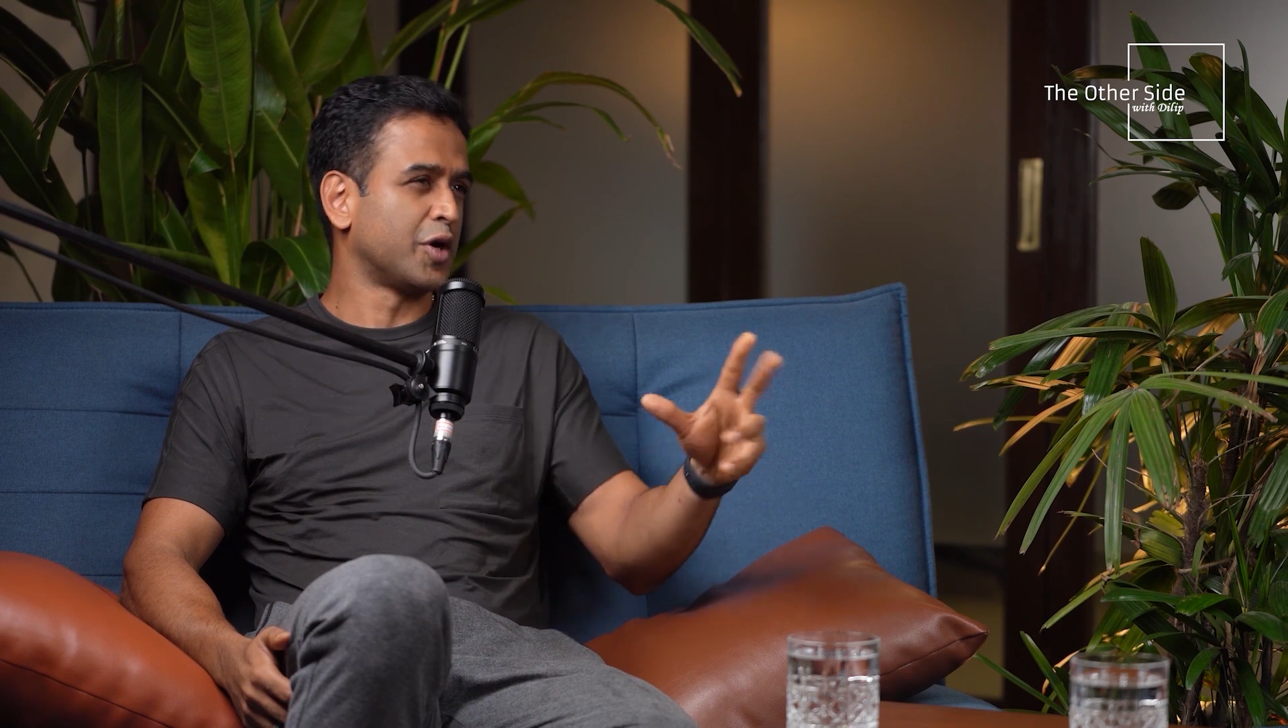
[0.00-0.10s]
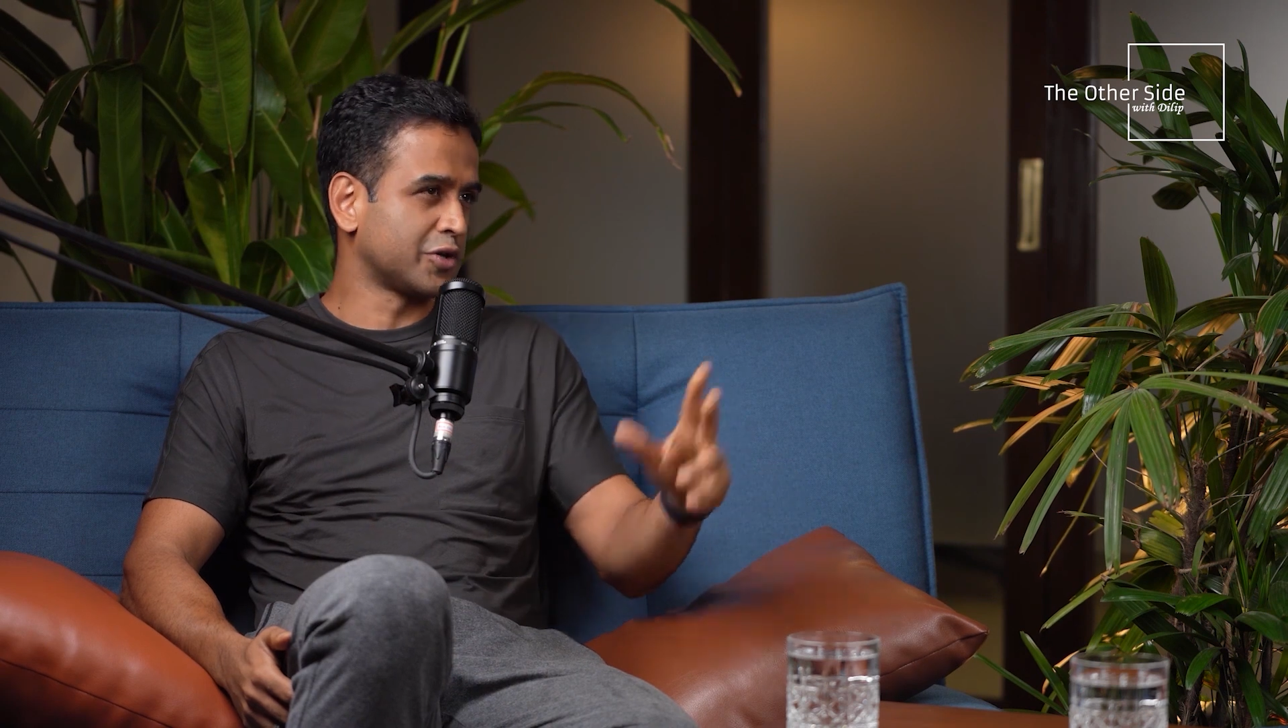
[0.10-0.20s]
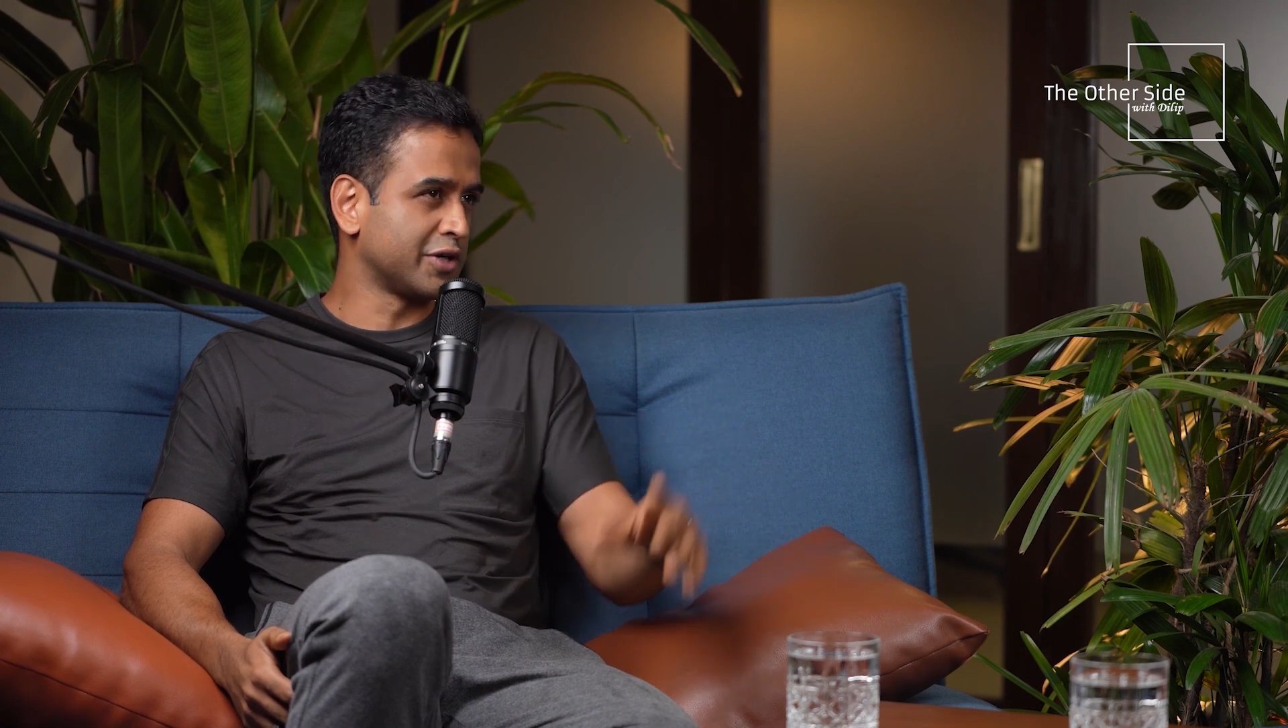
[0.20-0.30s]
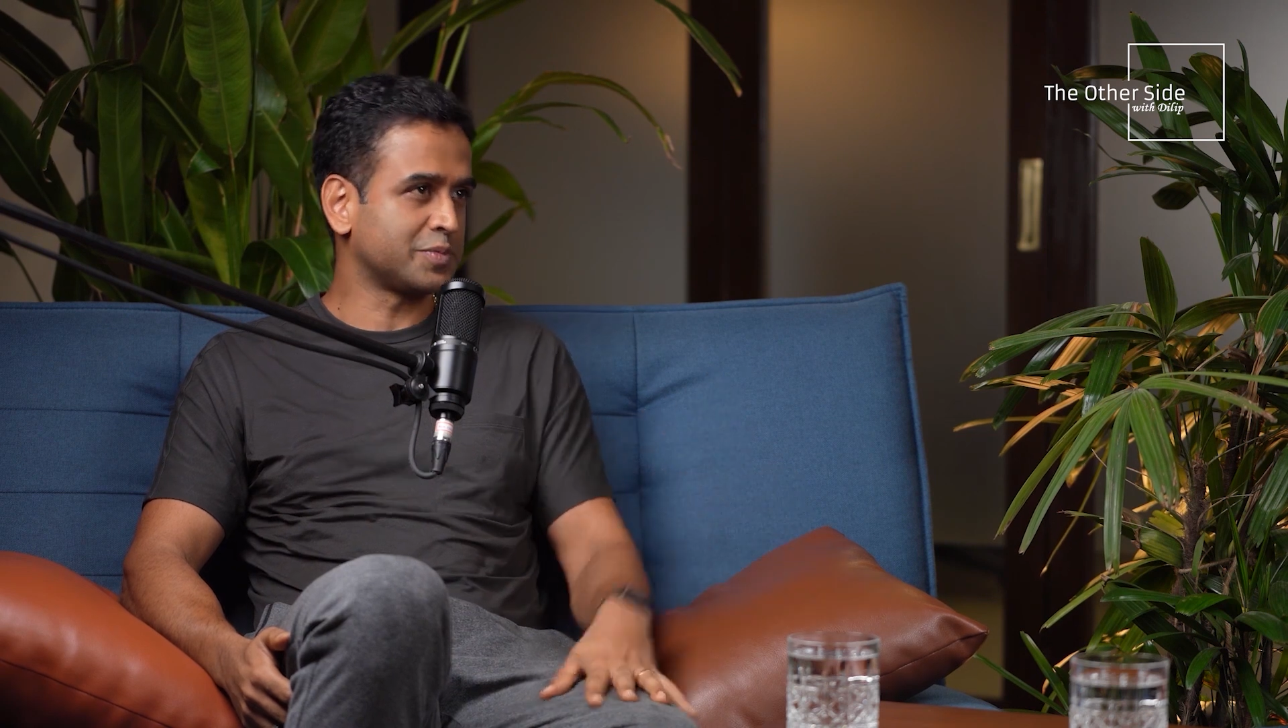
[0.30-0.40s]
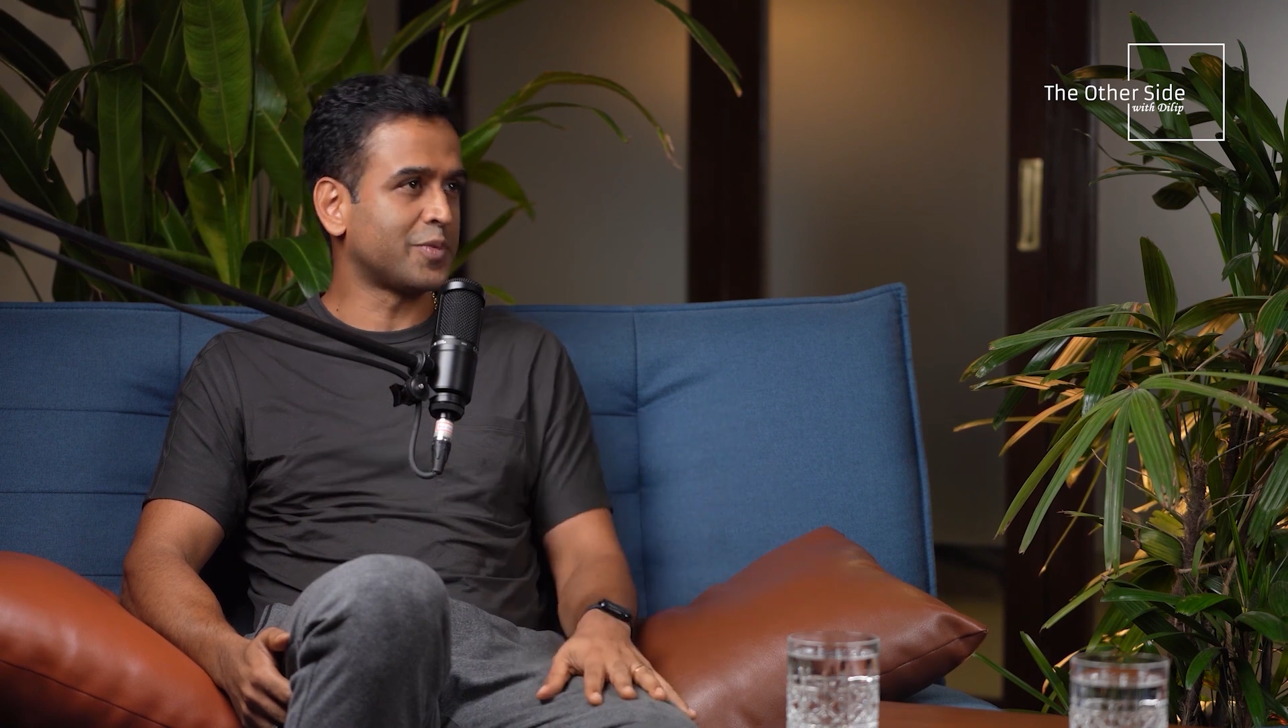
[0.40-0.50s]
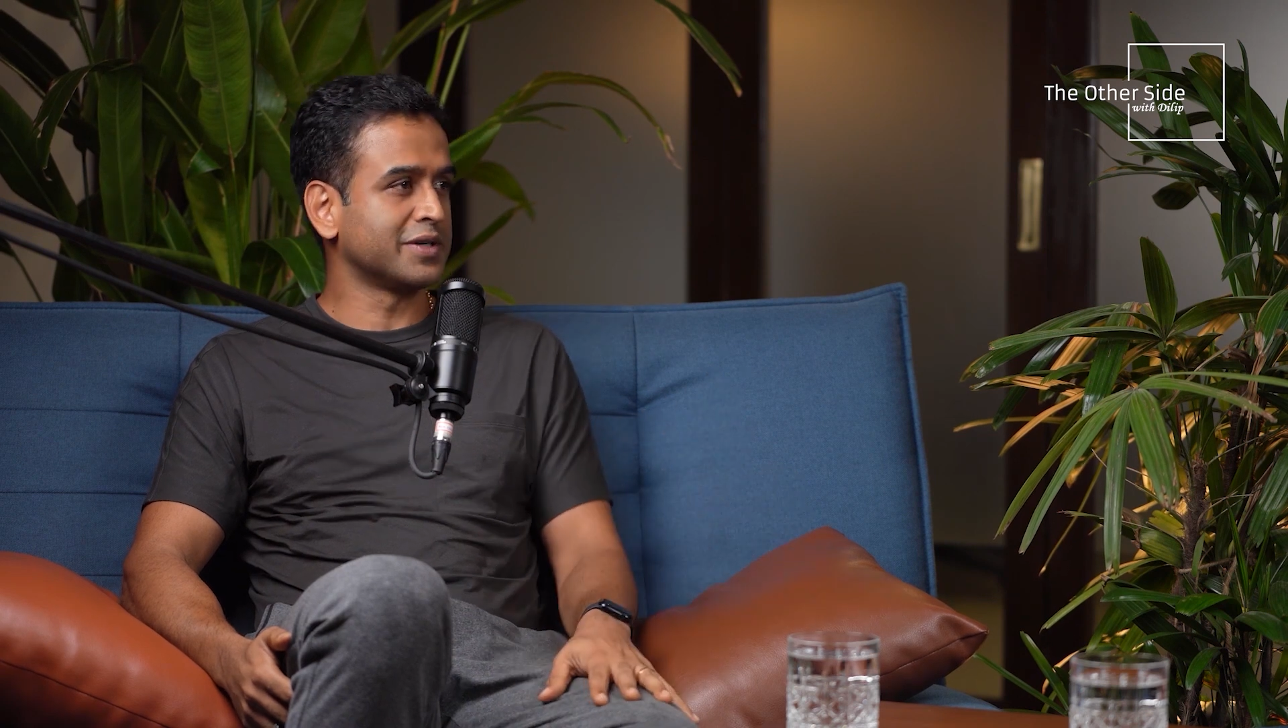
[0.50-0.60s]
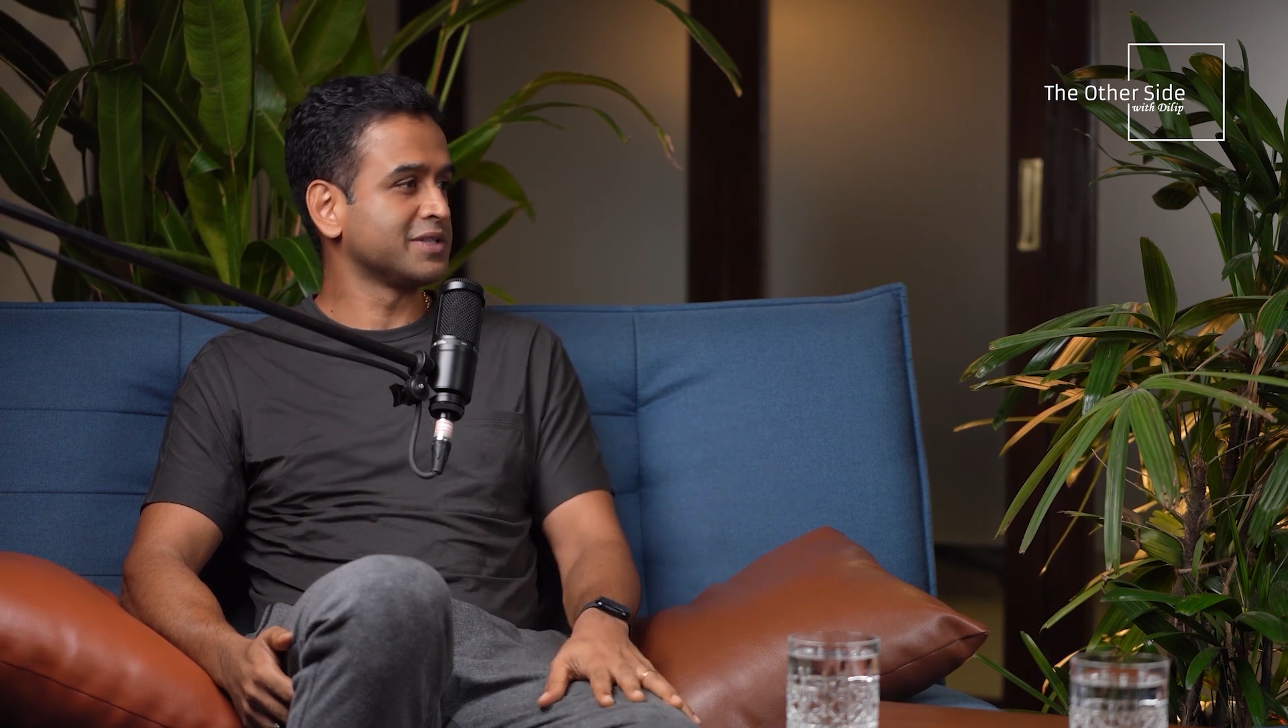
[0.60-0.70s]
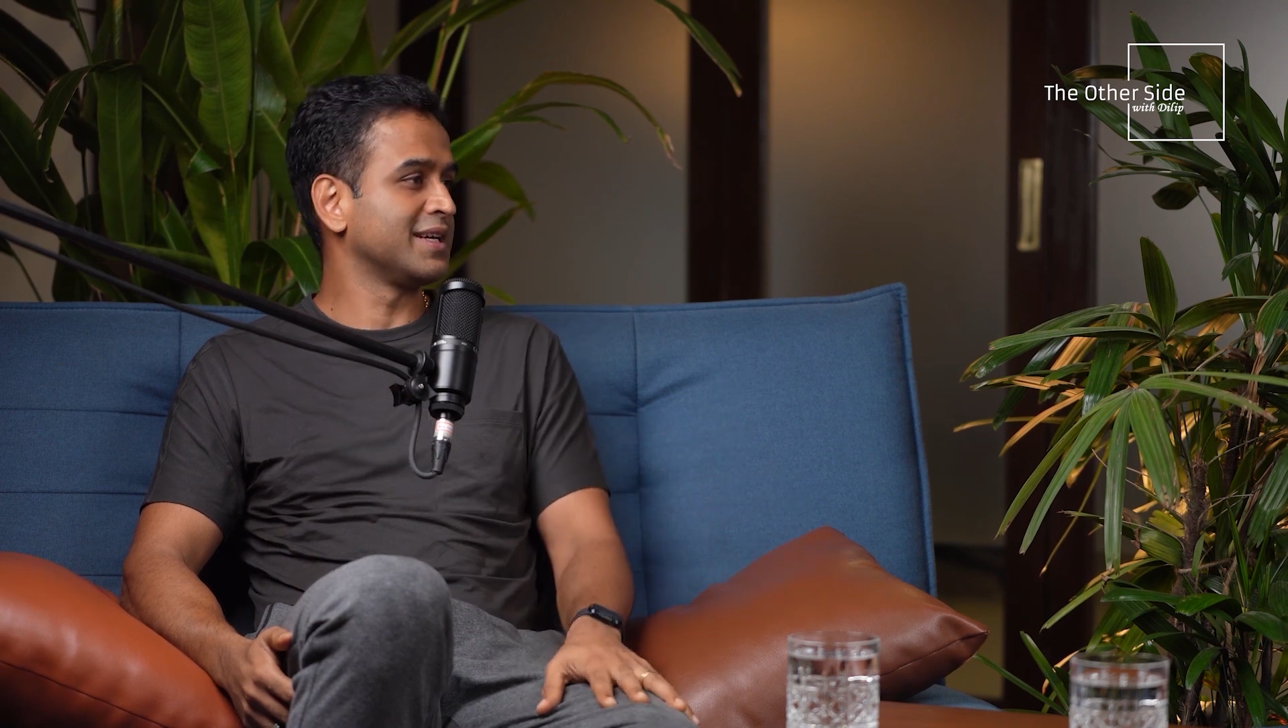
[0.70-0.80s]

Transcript: an autoresponder